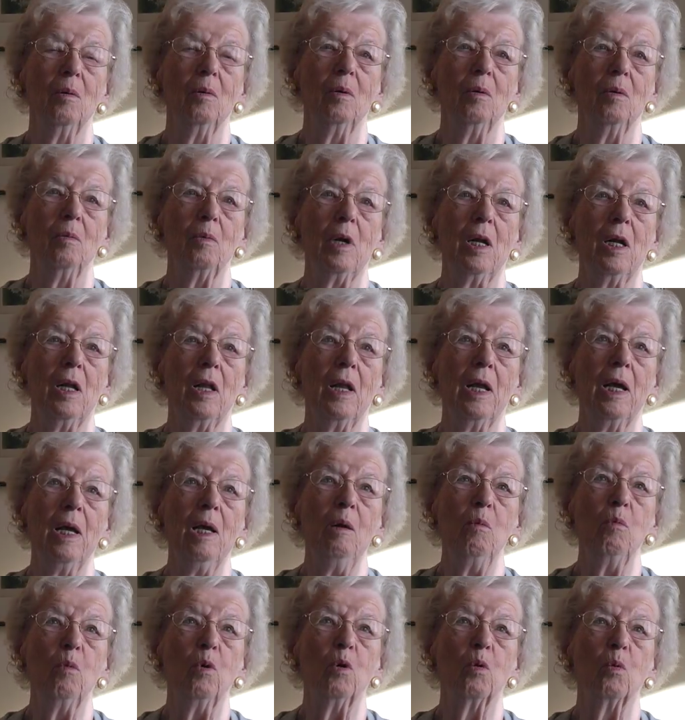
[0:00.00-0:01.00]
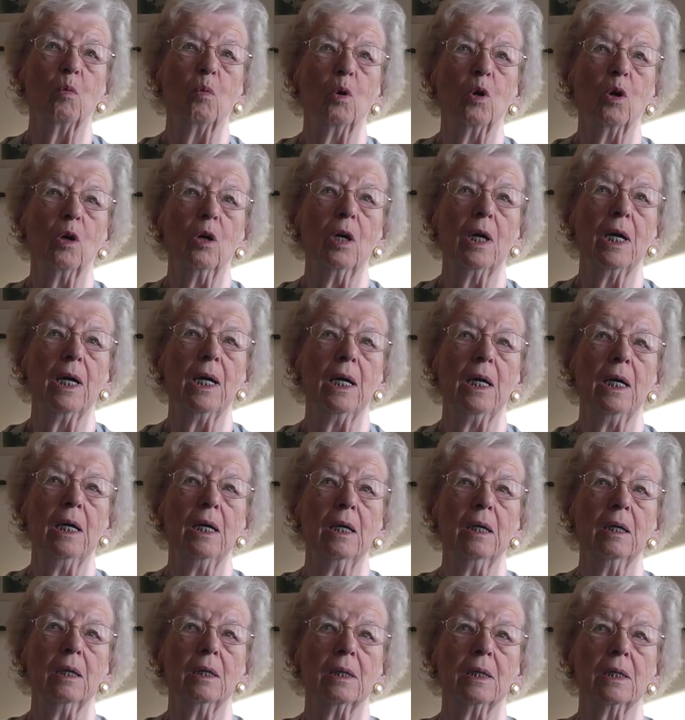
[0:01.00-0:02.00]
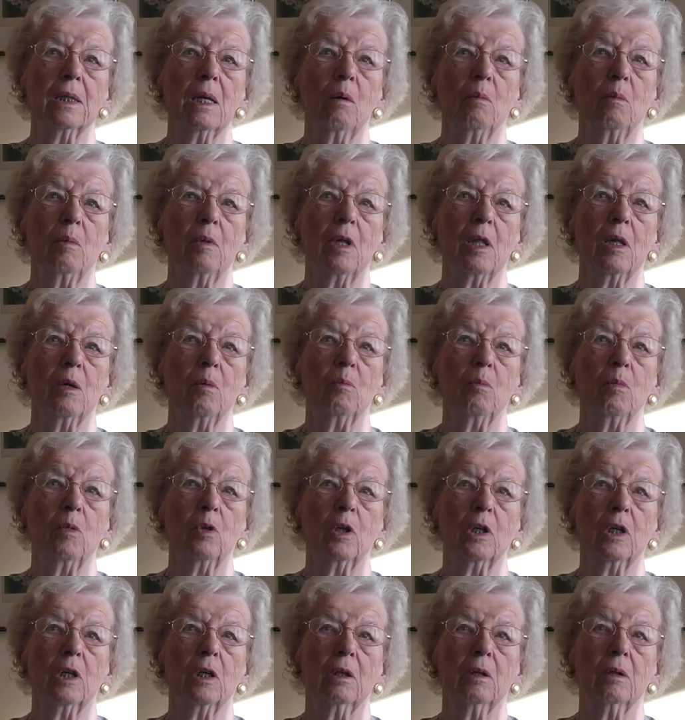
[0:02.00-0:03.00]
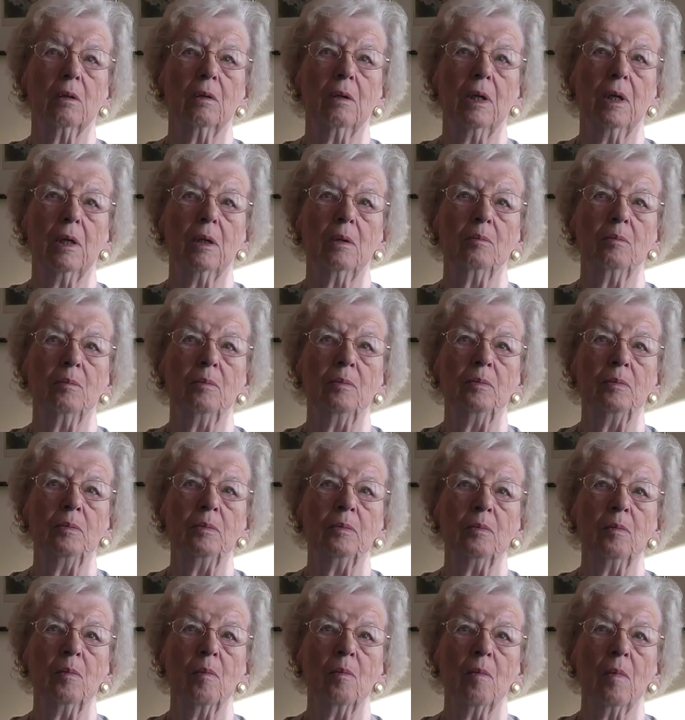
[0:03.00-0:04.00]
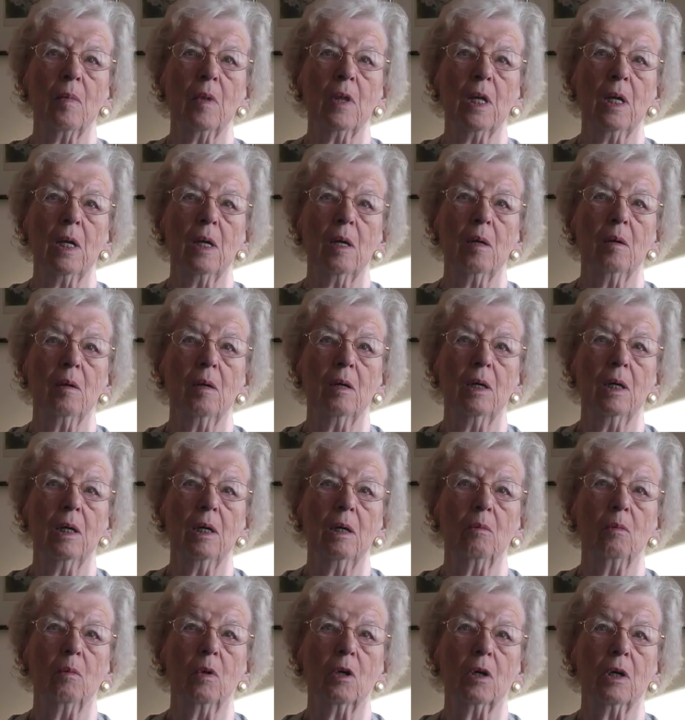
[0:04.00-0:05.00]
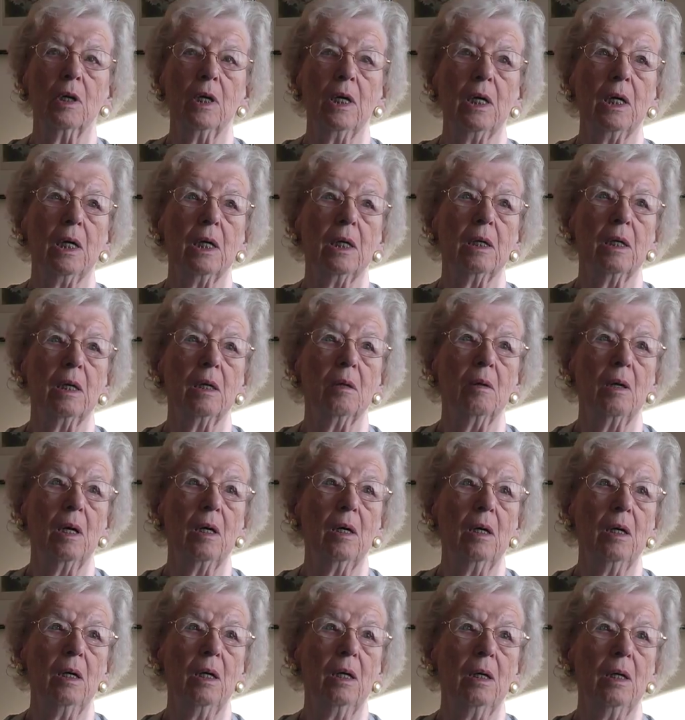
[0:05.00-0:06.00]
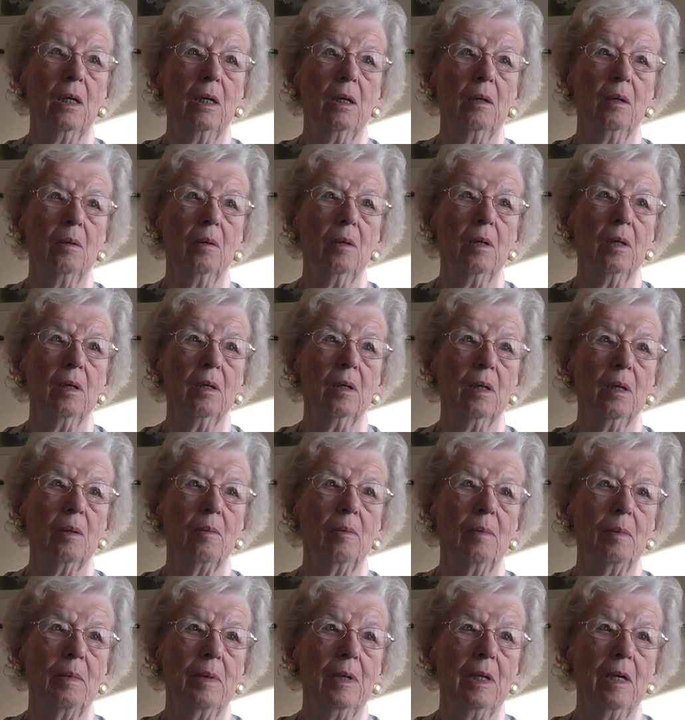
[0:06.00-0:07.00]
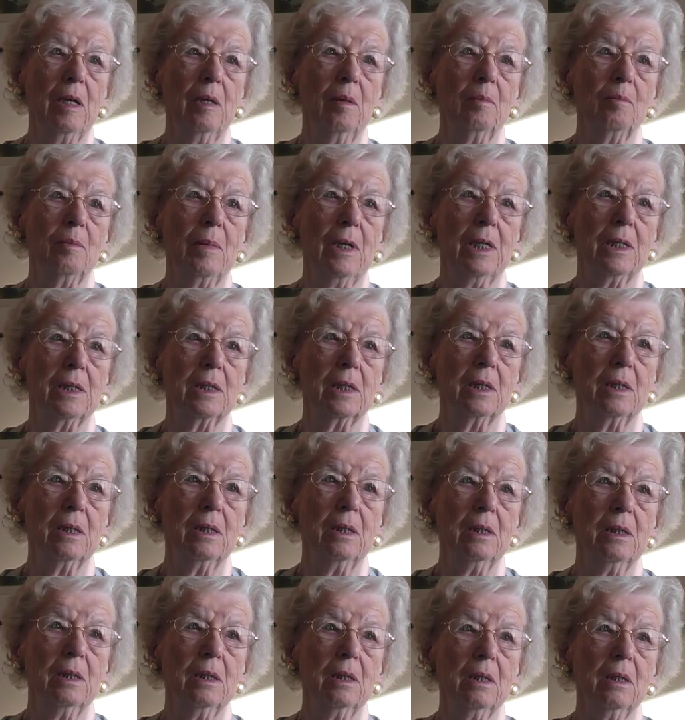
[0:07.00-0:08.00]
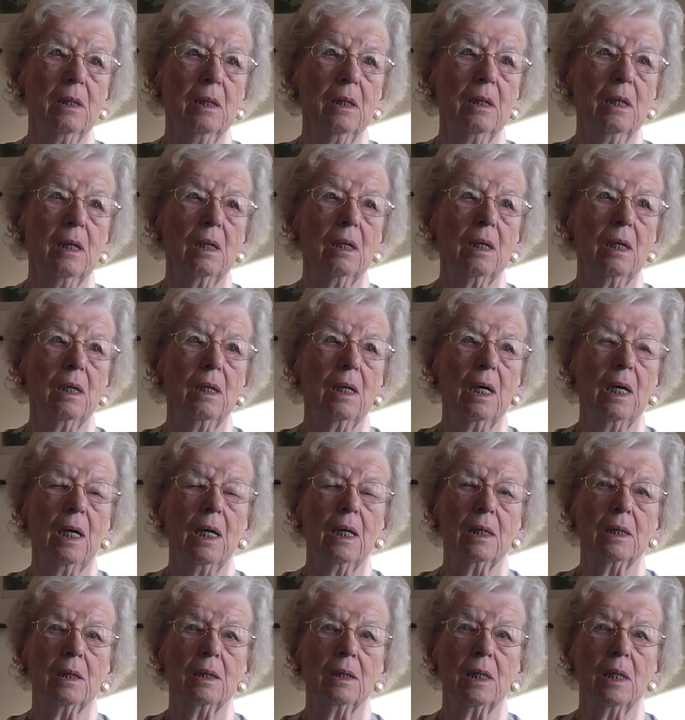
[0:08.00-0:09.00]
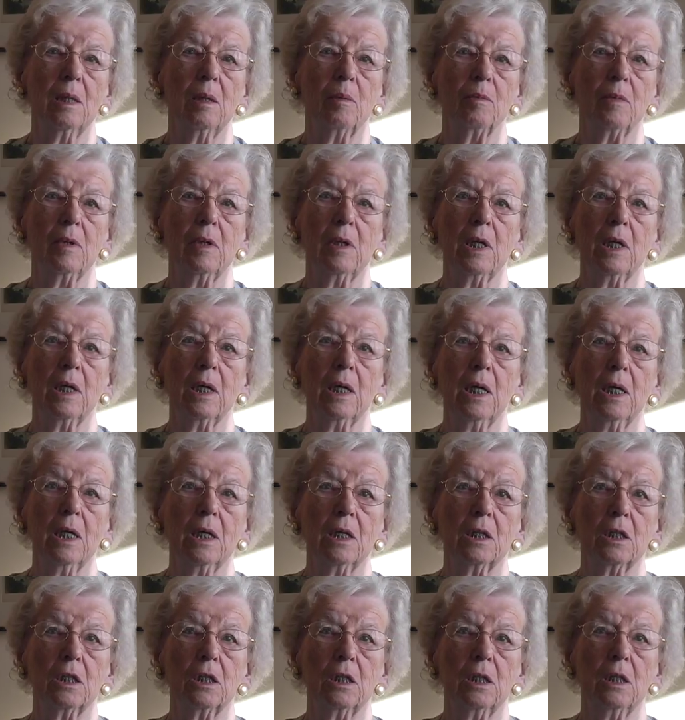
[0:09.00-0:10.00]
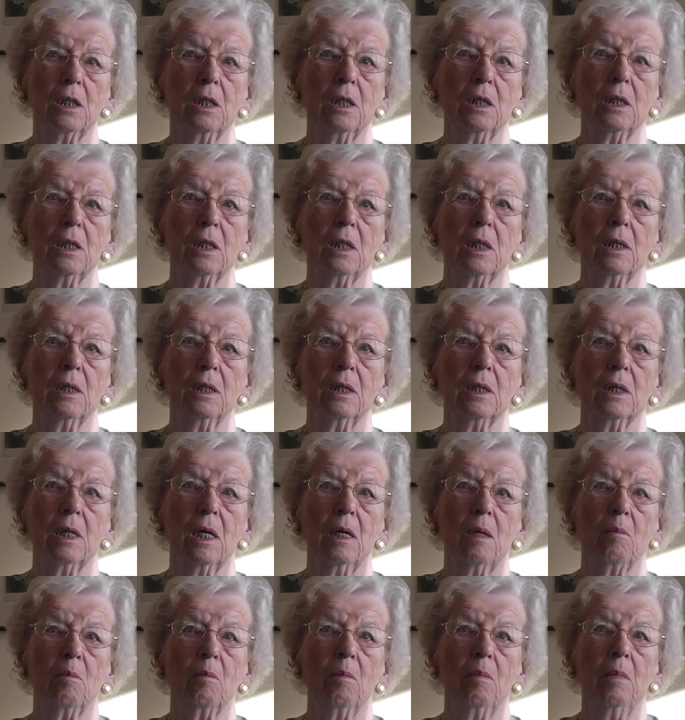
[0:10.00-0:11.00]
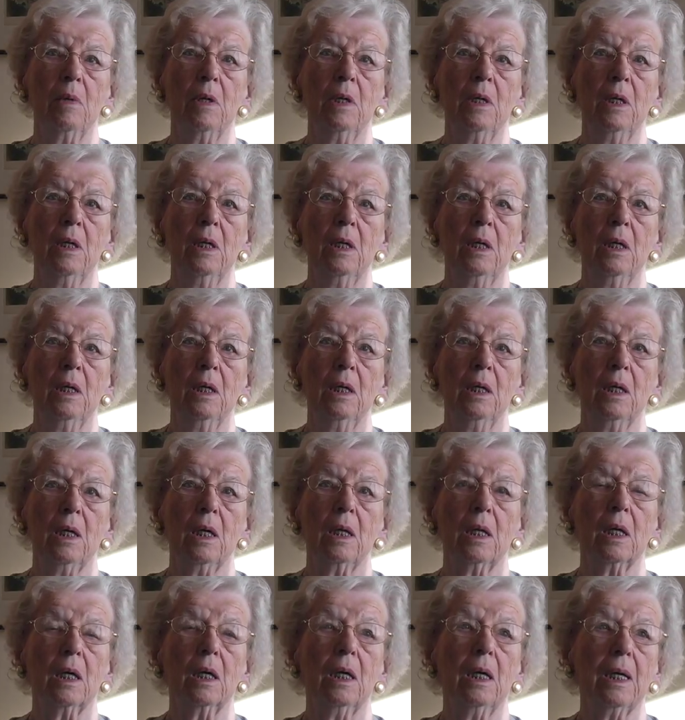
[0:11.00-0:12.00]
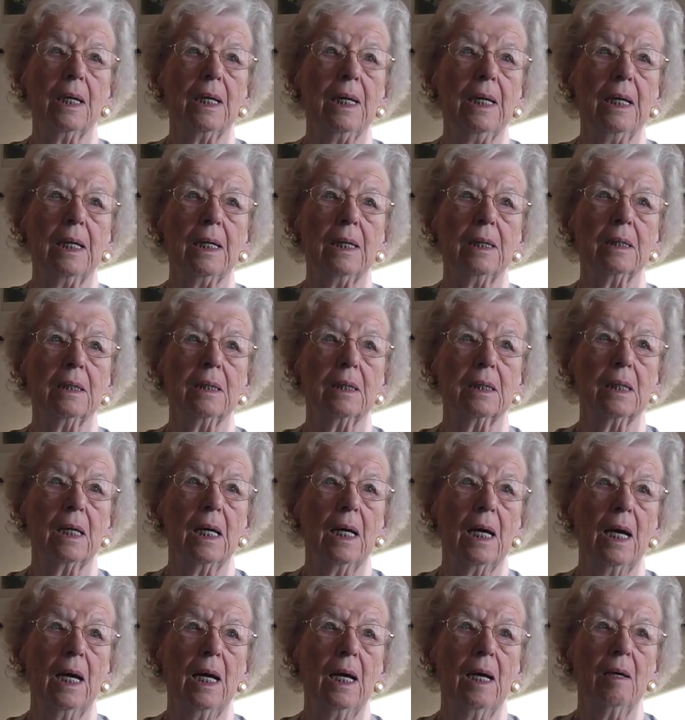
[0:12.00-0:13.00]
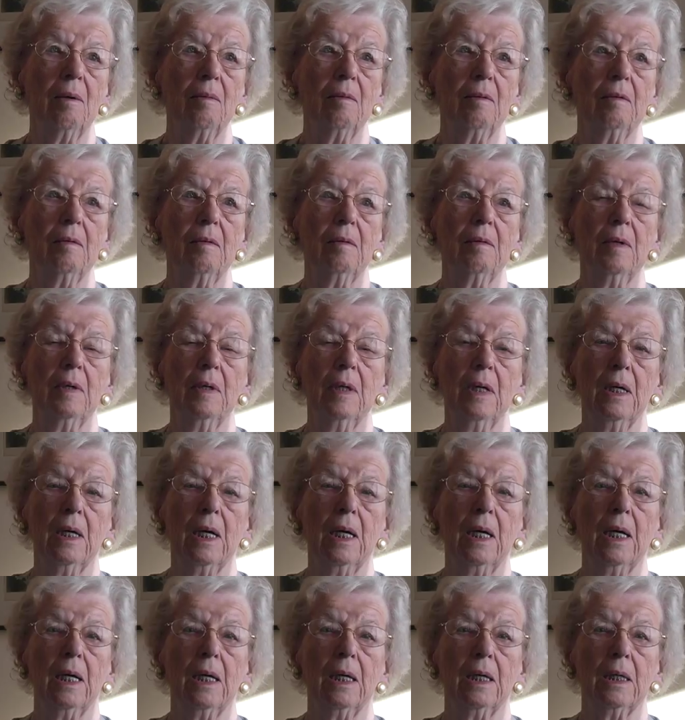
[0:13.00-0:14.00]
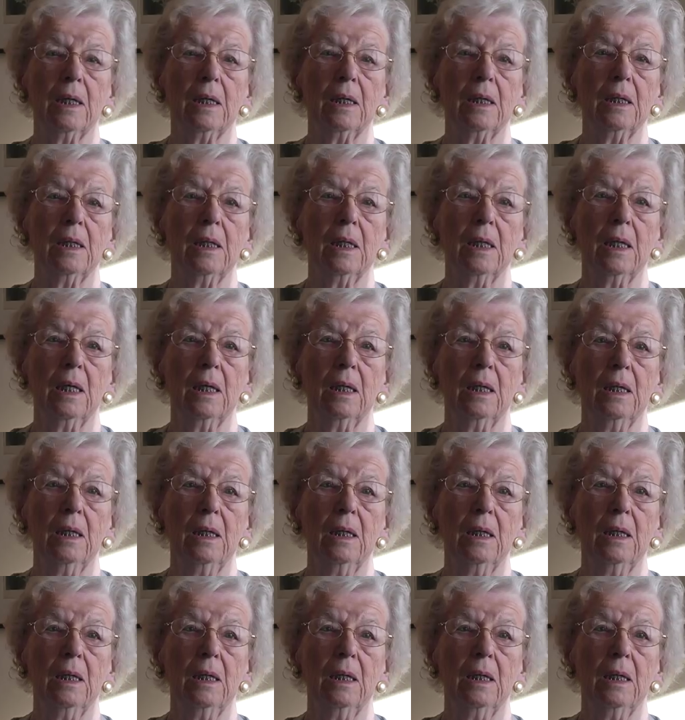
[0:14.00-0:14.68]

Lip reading: Well, they were working, some of them were working in the messes, and some in the kitchens, and some in the cleaning staff, and